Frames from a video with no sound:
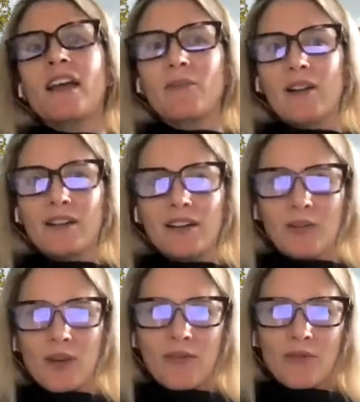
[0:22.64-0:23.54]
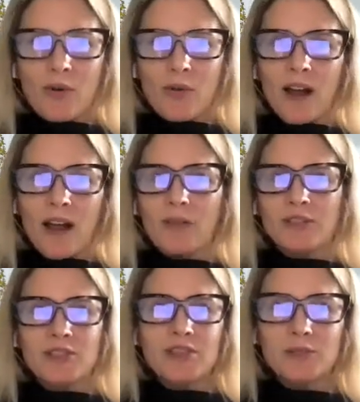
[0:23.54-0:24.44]
and went on a great Fulbright,
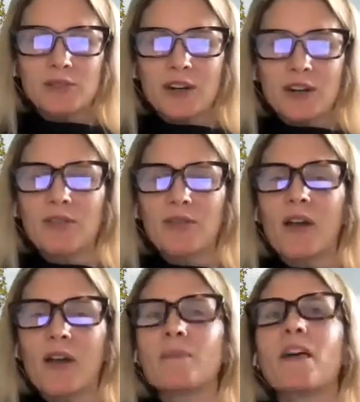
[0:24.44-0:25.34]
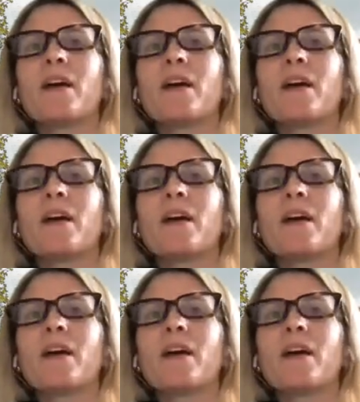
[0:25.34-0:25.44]
which he just returned from.